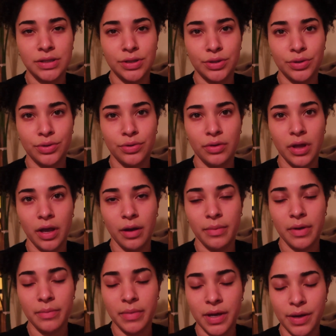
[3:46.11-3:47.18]
to the
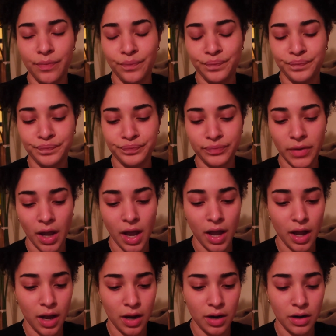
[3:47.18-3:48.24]
Airbnb
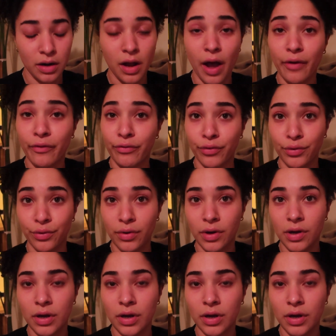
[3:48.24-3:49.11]
and got food,